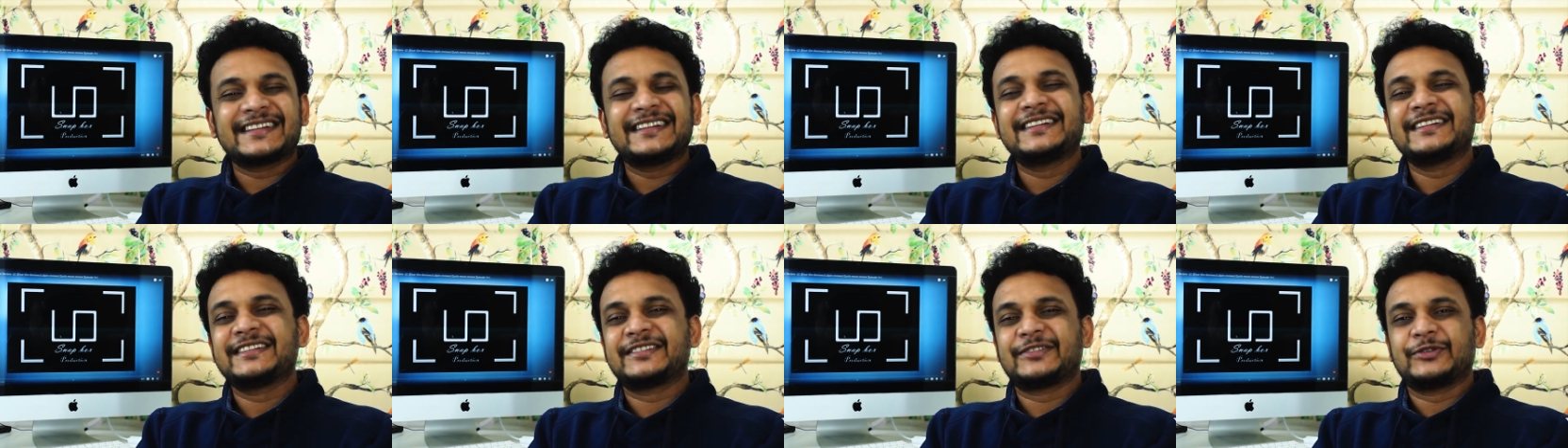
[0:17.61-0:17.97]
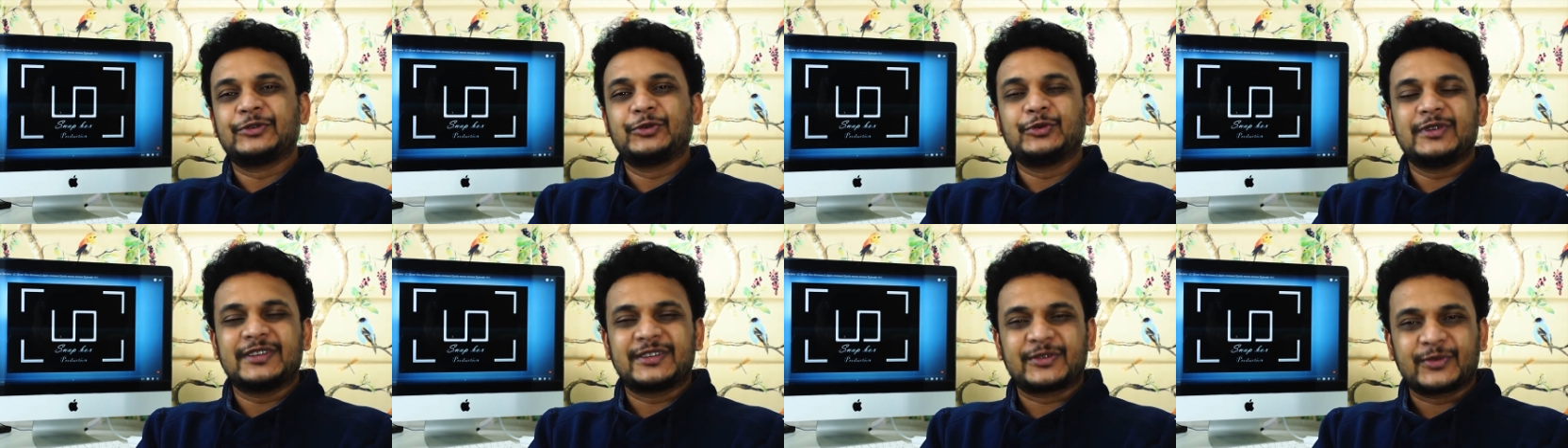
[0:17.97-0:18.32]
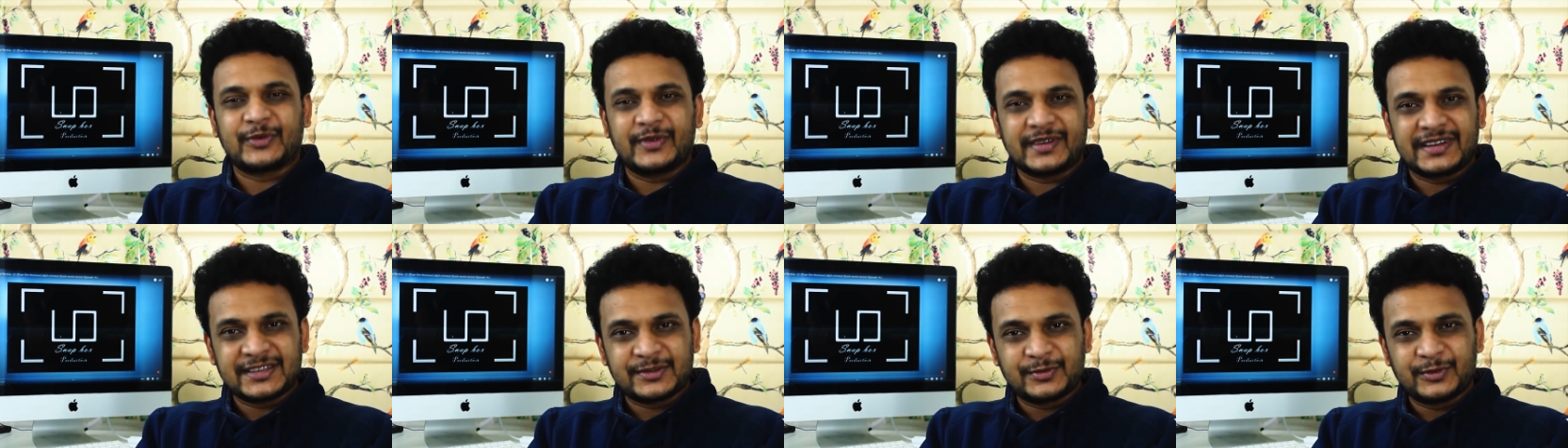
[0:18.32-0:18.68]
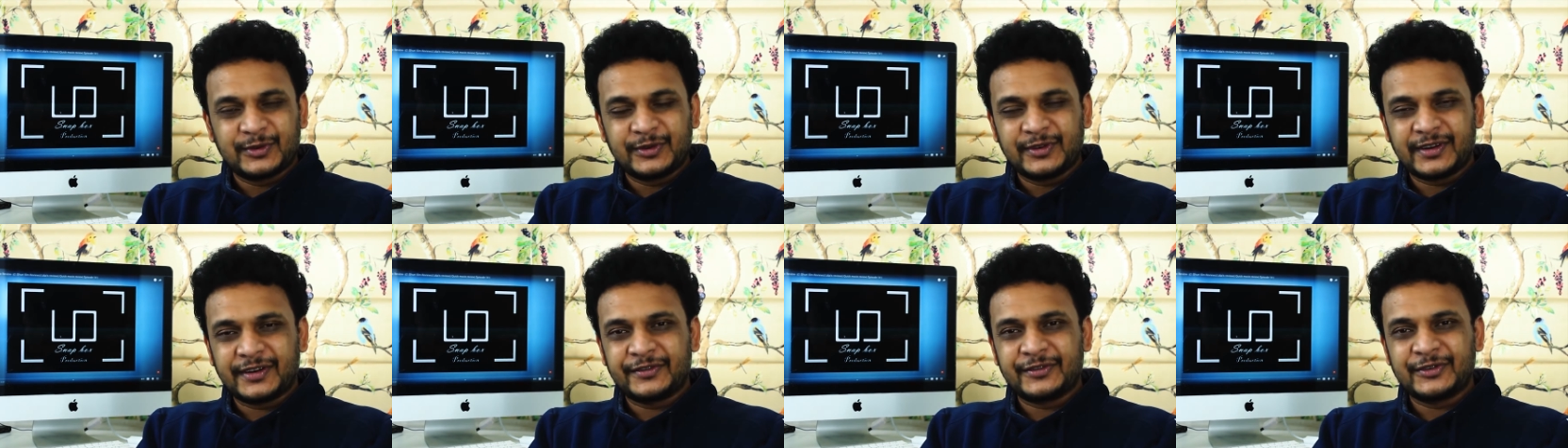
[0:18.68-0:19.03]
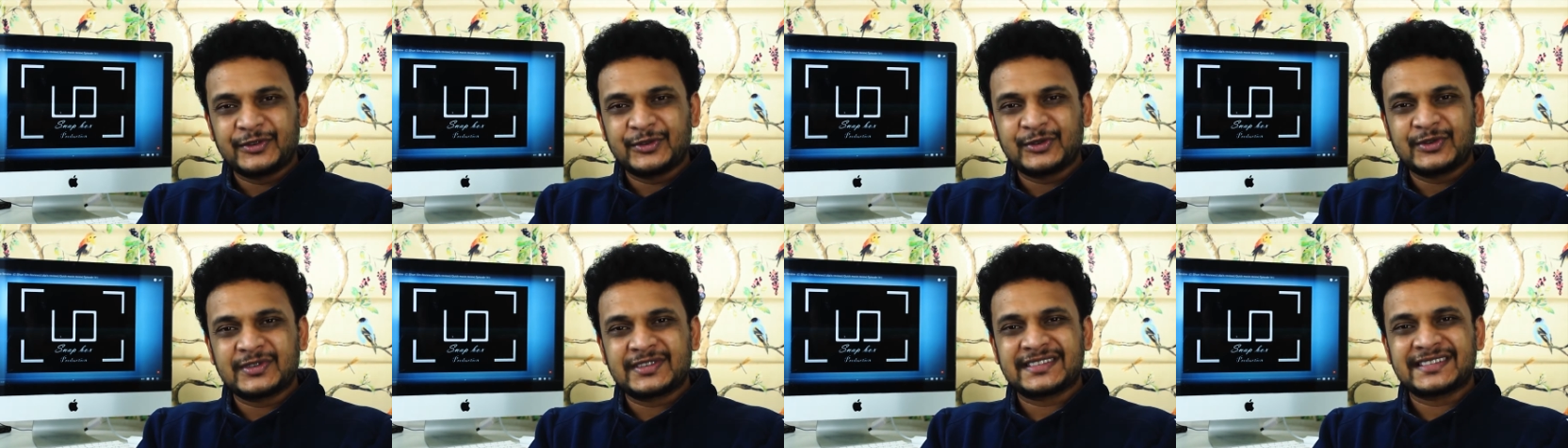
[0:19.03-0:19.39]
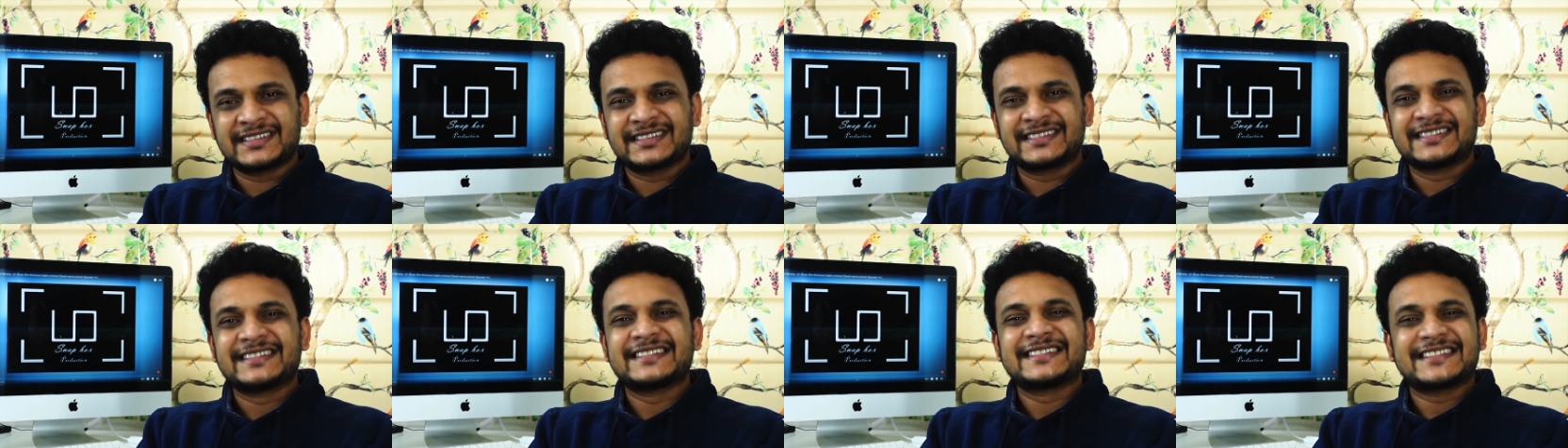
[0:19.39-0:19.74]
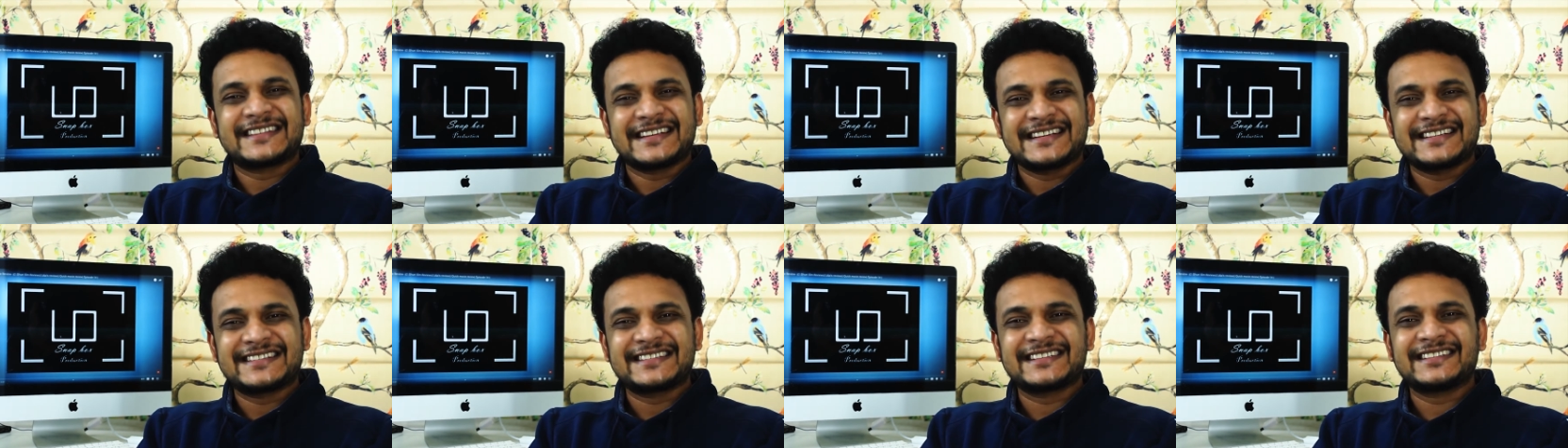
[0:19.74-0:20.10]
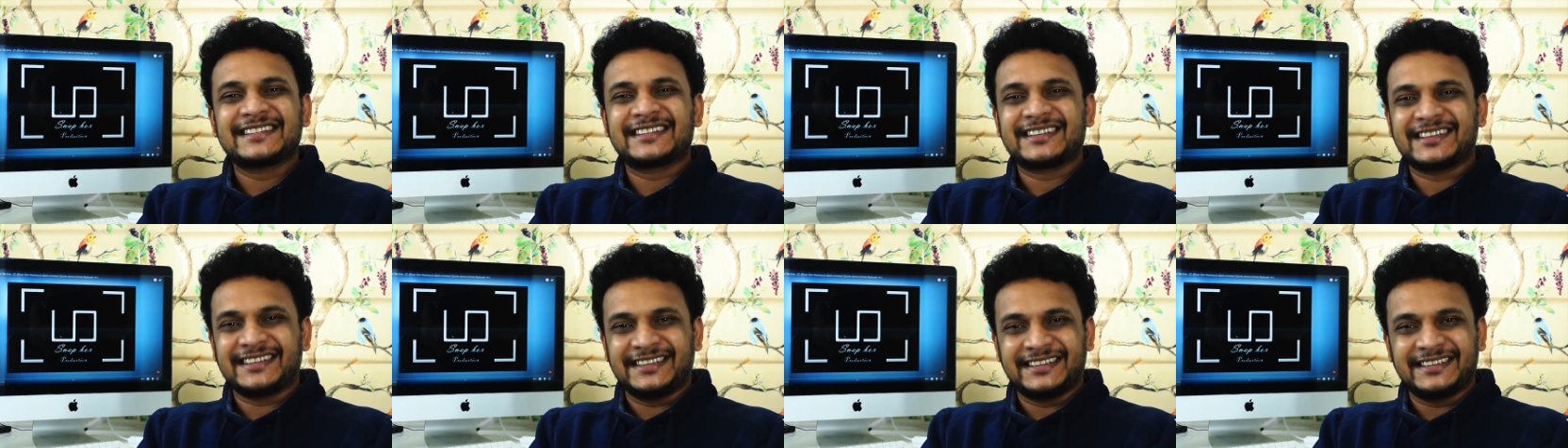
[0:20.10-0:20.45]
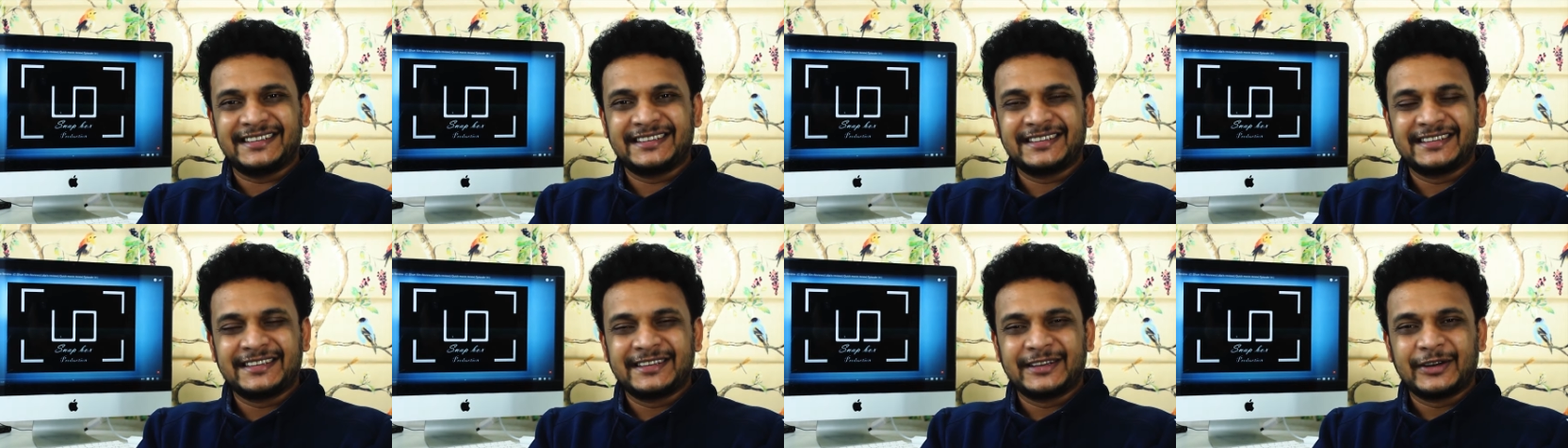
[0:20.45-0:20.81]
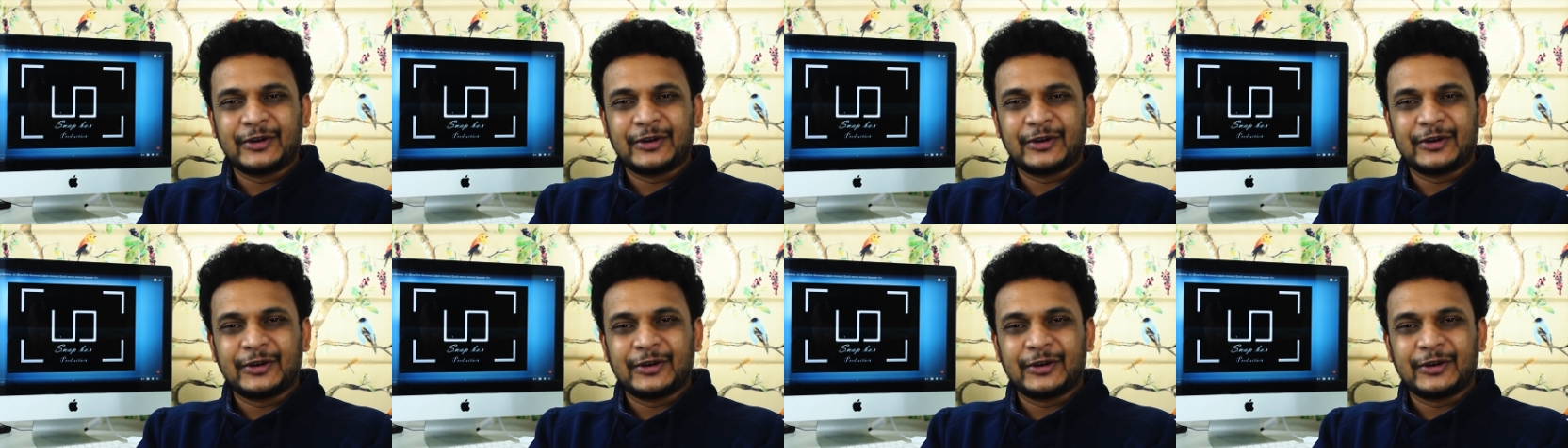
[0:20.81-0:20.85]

is UD's quickest movie reviews, season 3,